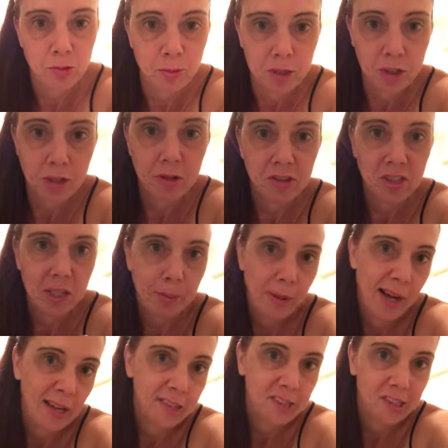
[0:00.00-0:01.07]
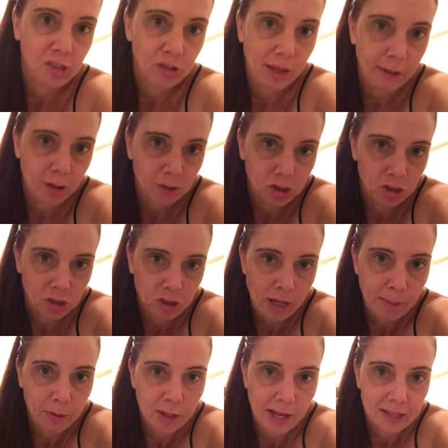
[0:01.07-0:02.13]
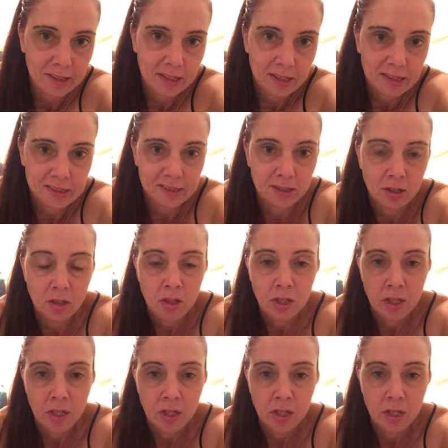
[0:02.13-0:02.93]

is when you're using a plastic scraper like this,